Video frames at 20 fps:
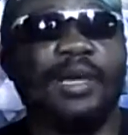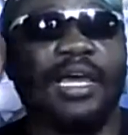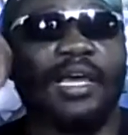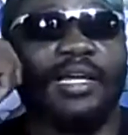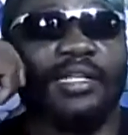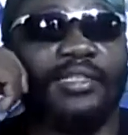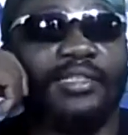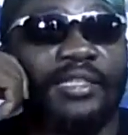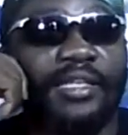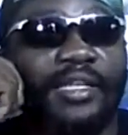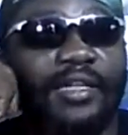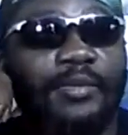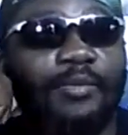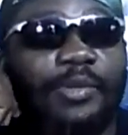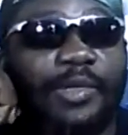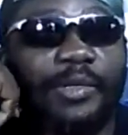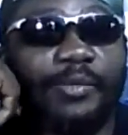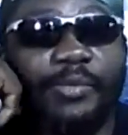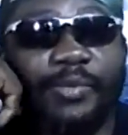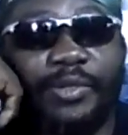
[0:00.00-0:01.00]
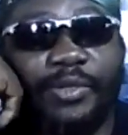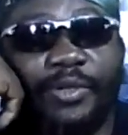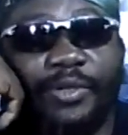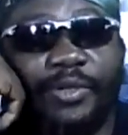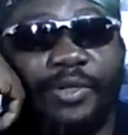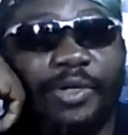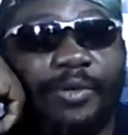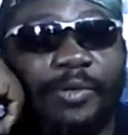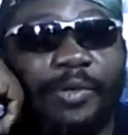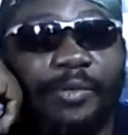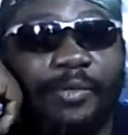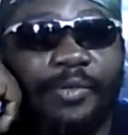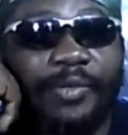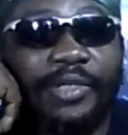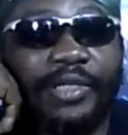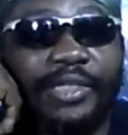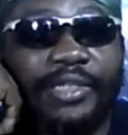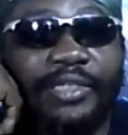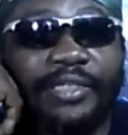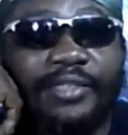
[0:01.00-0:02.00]
buy and sell people now come up
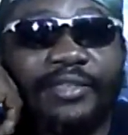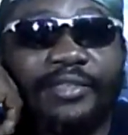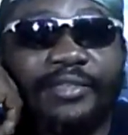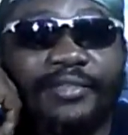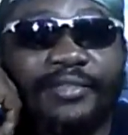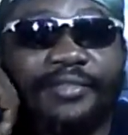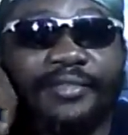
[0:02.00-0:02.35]
and